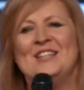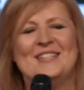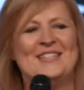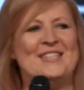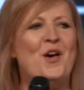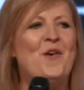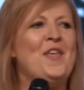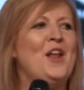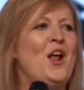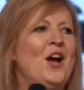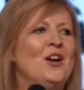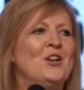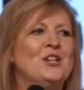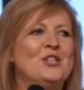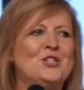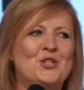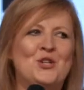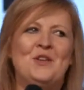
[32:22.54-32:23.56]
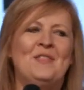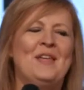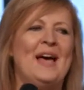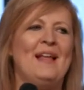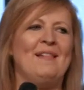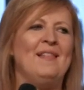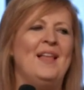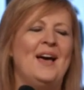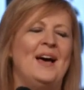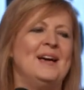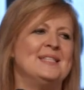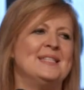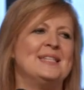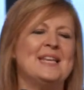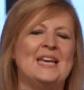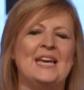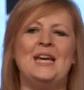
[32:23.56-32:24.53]
so that I could do that
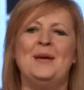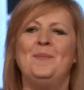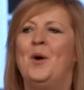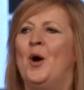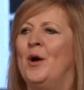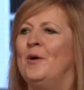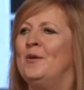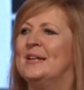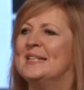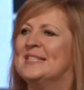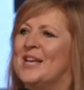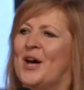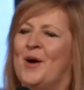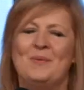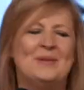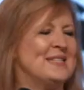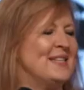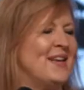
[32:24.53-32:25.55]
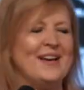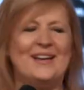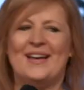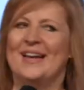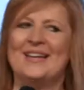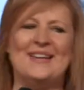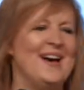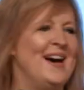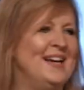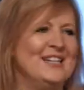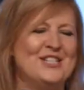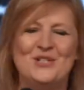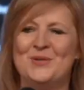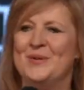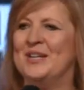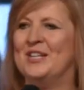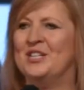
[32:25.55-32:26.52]
last chemo because I was like, I can't
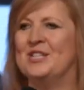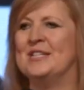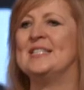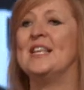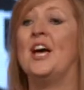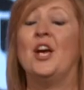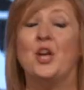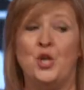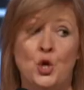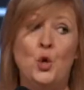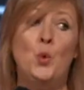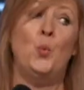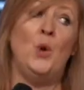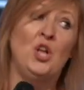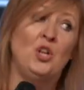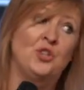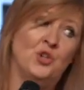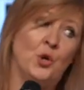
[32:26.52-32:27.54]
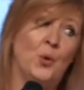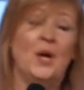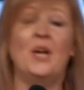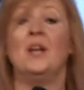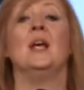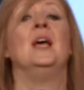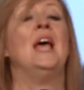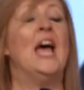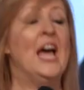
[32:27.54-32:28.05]
do it. And she's like, You will do it.